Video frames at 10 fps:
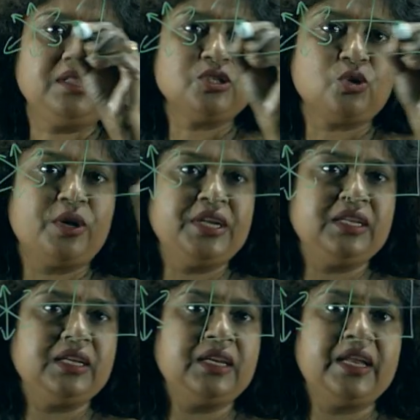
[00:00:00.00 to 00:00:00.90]
this
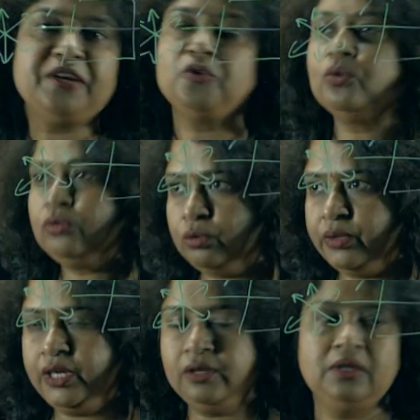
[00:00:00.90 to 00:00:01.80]
ordinary light go through
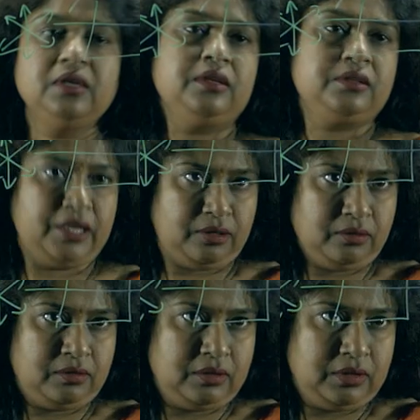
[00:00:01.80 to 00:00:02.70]
it, then
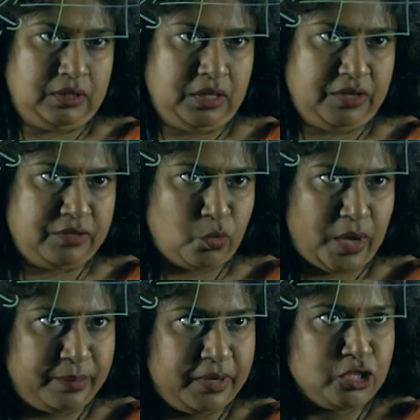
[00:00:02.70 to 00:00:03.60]
if the
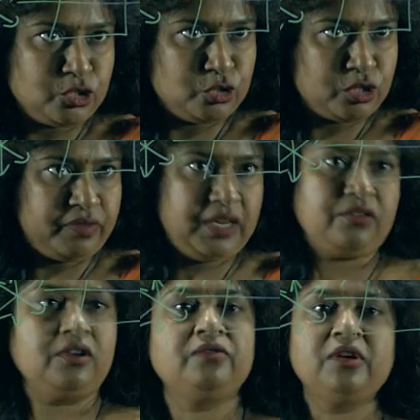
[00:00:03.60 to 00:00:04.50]
vibrations of
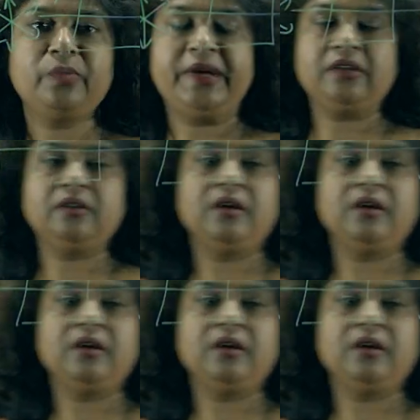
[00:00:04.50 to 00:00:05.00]
electric field vector